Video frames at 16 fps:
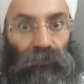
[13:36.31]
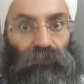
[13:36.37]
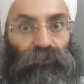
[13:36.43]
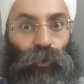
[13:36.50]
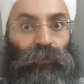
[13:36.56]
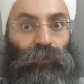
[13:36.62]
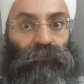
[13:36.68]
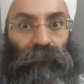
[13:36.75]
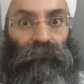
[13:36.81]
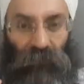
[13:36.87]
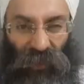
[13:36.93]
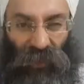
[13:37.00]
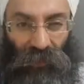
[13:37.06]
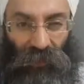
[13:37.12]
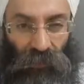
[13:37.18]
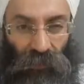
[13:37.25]
so
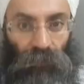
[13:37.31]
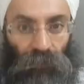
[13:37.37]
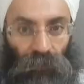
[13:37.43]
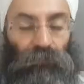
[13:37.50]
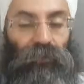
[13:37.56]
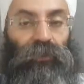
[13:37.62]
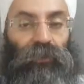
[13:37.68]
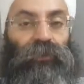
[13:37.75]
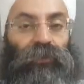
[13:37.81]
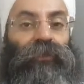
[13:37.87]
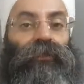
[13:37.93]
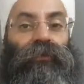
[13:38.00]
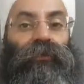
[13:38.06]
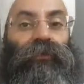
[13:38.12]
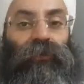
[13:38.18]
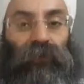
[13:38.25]
getting up
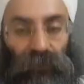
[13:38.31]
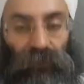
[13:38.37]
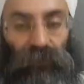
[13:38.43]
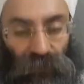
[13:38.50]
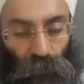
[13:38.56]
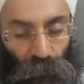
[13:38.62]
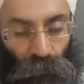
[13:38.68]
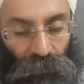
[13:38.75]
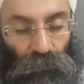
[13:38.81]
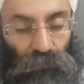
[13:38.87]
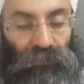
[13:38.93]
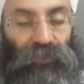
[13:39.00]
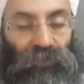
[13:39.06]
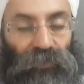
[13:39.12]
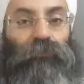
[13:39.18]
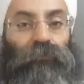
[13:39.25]
early, going to
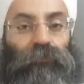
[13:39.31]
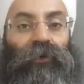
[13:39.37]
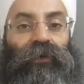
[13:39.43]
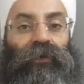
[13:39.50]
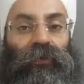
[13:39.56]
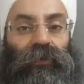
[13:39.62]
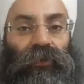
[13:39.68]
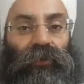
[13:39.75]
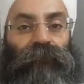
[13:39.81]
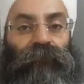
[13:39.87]
sleep early,